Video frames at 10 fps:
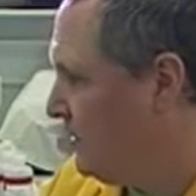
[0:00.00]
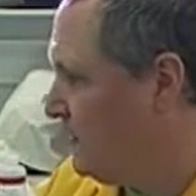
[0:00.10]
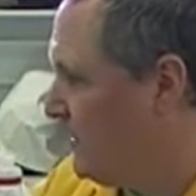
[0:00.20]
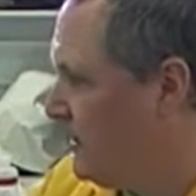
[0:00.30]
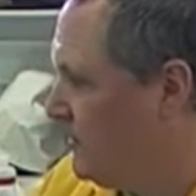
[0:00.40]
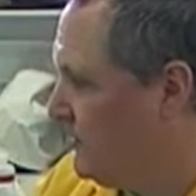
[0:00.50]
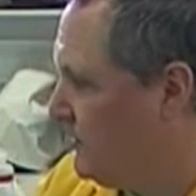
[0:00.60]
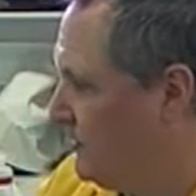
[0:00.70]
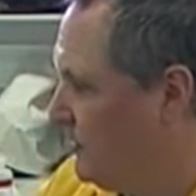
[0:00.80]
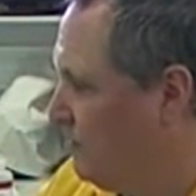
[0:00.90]
Then
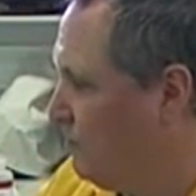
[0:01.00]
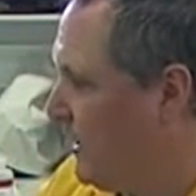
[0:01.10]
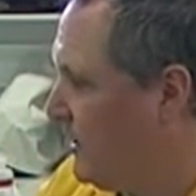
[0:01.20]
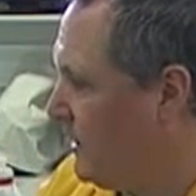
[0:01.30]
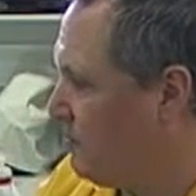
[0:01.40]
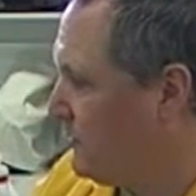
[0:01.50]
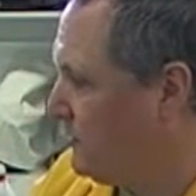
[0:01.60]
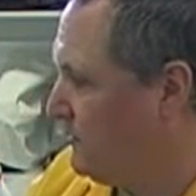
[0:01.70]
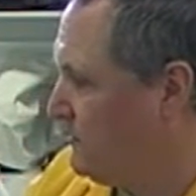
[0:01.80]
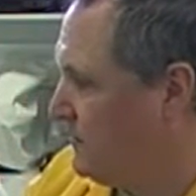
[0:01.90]
right
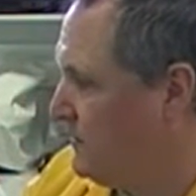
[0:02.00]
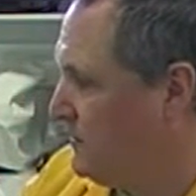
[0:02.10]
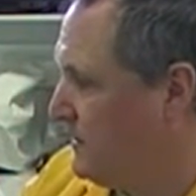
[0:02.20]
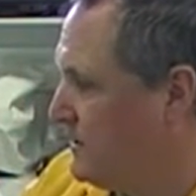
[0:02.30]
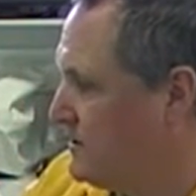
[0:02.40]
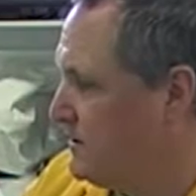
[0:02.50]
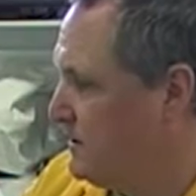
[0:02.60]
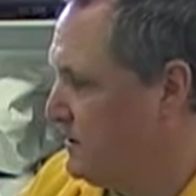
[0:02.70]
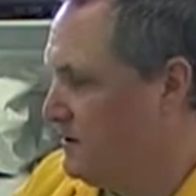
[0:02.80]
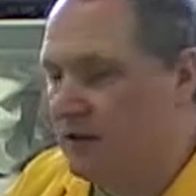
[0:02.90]
up,
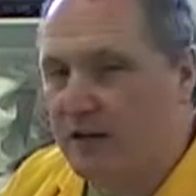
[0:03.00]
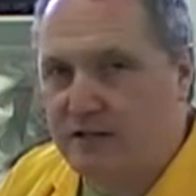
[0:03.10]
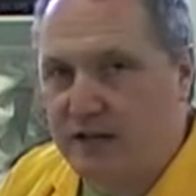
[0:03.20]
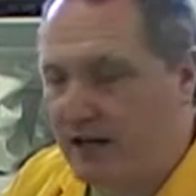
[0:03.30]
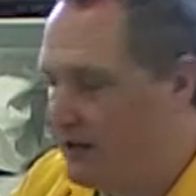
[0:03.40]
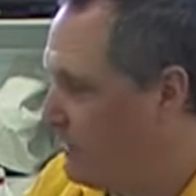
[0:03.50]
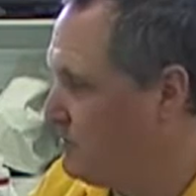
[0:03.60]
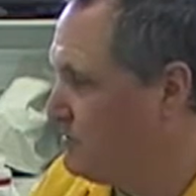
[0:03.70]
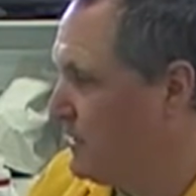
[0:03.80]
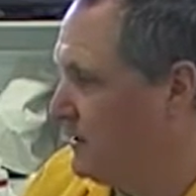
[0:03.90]
that's 10 times
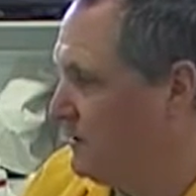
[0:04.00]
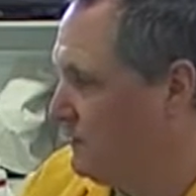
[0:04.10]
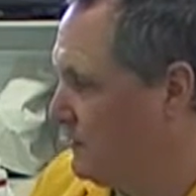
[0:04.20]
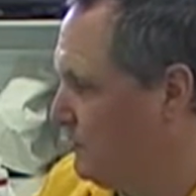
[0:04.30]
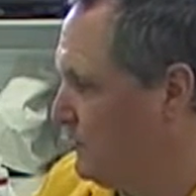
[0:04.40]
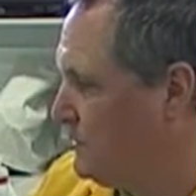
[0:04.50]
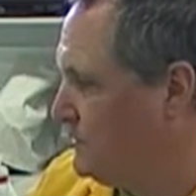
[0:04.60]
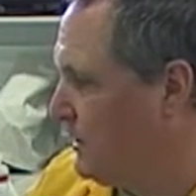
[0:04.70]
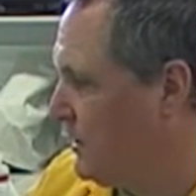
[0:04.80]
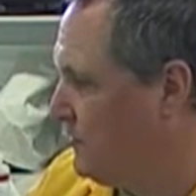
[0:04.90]
objective, which is
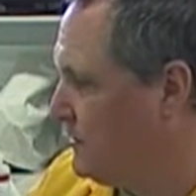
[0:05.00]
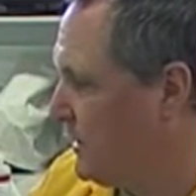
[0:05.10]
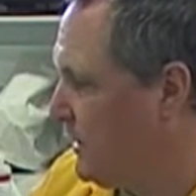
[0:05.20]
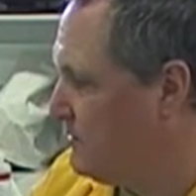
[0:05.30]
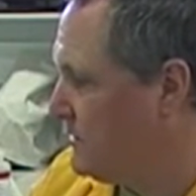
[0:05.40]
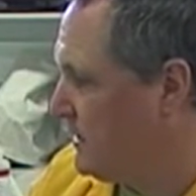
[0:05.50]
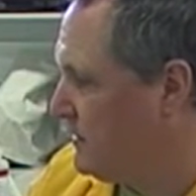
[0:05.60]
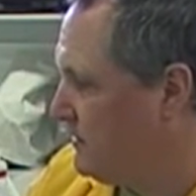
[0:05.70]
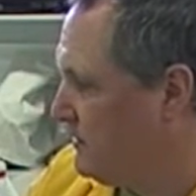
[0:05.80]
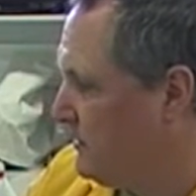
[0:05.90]
100 times
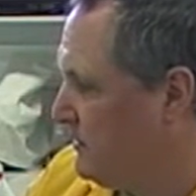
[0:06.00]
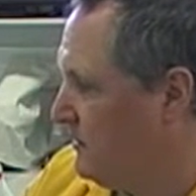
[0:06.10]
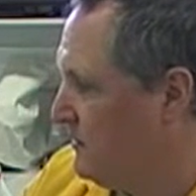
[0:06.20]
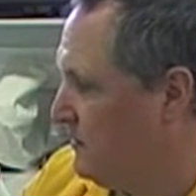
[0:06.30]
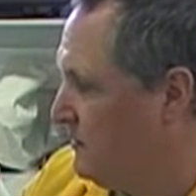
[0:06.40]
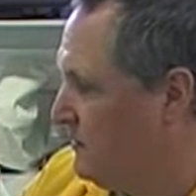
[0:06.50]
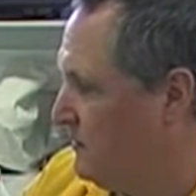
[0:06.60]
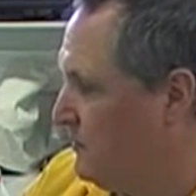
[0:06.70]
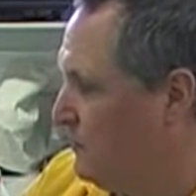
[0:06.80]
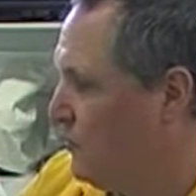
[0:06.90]
then,
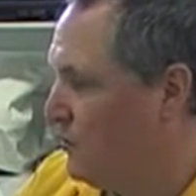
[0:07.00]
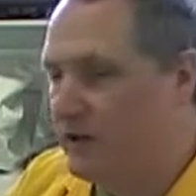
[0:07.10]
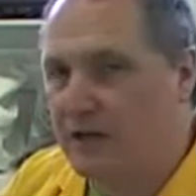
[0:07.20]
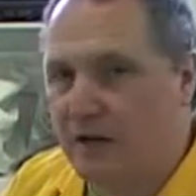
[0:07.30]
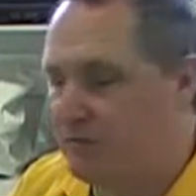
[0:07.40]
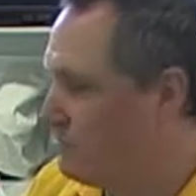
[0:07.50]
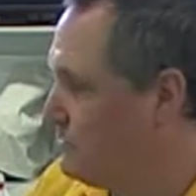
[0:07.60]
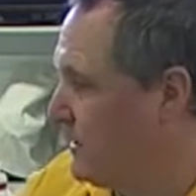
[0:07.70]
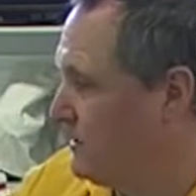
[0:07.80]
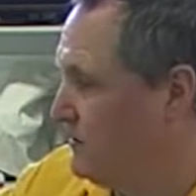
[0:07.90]
40 times
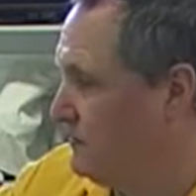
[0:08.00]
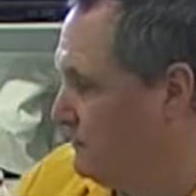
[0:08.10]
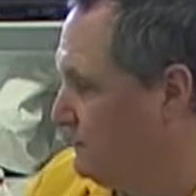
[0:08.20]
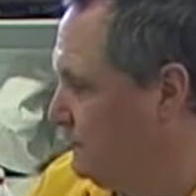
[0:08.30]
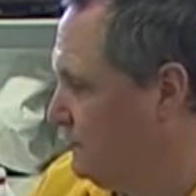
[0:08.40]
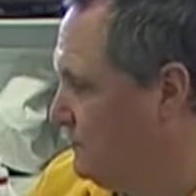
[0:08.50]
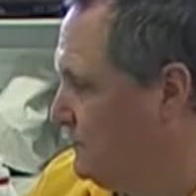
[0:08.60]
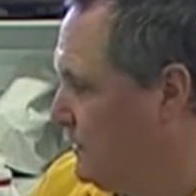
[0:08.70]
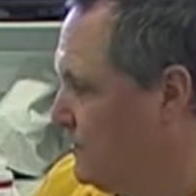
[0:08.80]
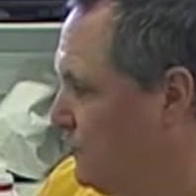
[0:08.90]
objective,
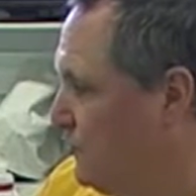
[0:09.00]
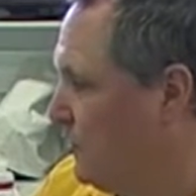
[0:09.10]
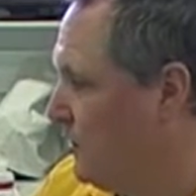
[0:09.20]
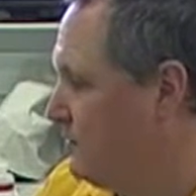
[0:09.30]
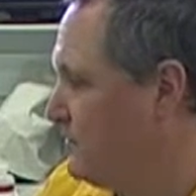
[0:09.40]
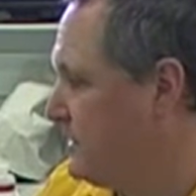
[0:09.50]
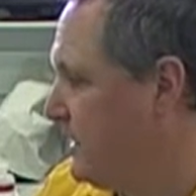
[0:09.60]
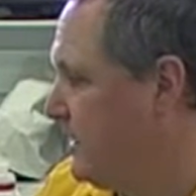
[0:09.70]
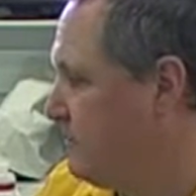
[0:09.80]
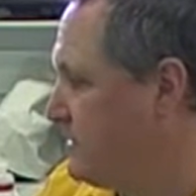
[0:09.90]
that's 400
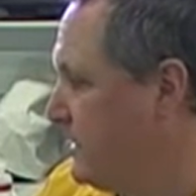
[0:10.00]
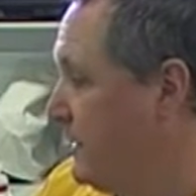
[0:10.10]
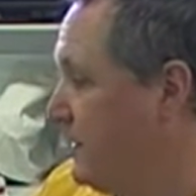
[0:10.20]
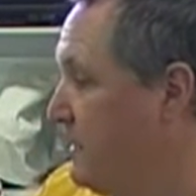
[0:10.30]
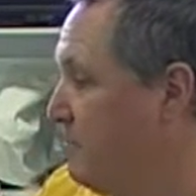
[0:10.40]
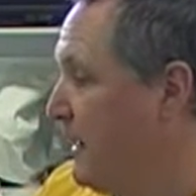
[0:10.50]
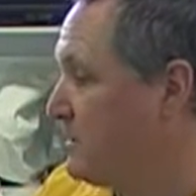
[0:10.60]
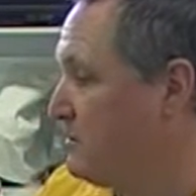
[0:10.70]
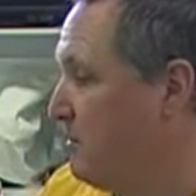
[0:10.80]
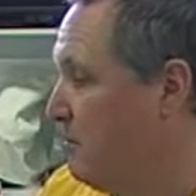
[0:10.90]
times, and then the
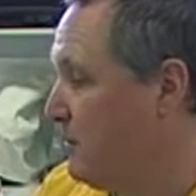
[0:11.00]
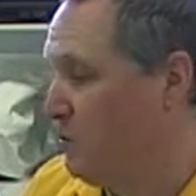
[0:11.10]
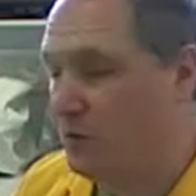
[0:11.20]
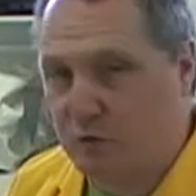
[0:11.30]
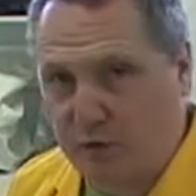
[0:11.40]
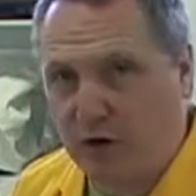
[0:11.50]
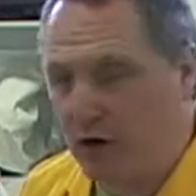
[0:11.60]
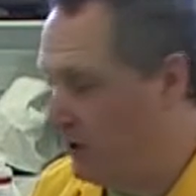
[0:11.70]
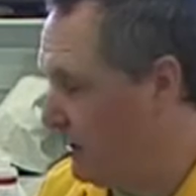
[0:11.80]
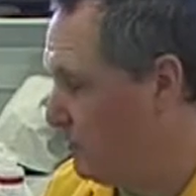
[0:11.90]
maximum, which we
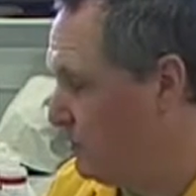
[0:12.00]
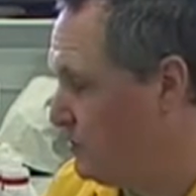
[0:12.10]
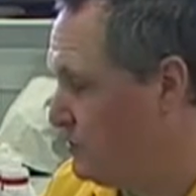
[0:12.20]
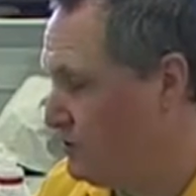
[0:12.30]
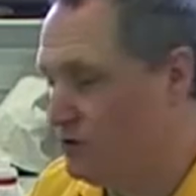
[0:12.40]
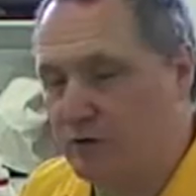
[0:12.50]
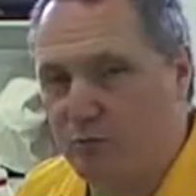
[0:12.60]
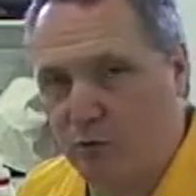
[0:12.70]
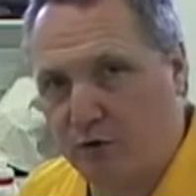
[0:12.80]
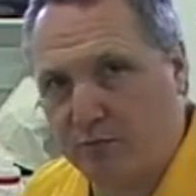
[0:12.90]
hardly ever use, use it
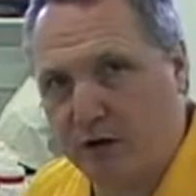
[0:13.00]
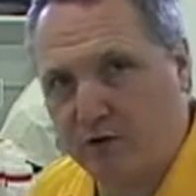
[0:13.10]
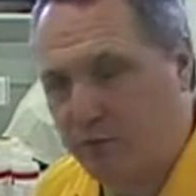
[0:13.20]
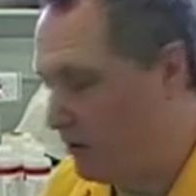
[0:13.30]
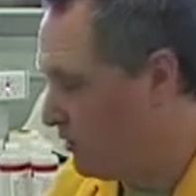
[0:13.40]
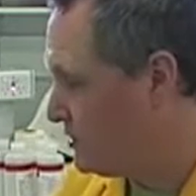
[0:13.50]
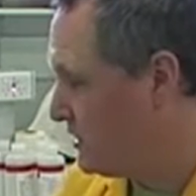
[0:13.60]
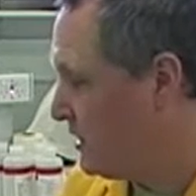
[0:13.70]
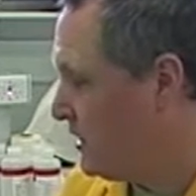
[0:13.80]
more in microbiology,